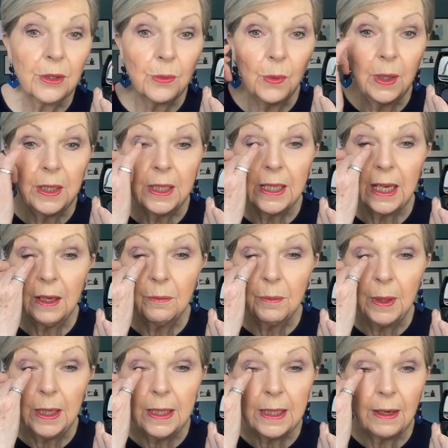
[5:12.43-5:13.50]
One, to give
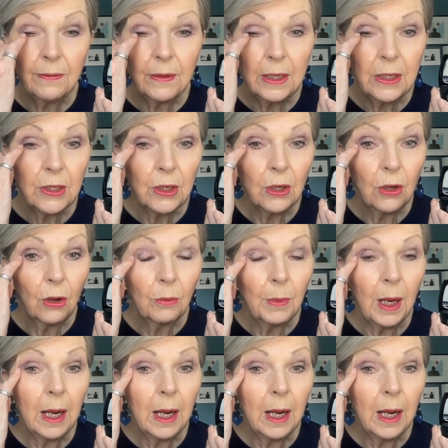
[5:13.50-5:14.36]
me definition along my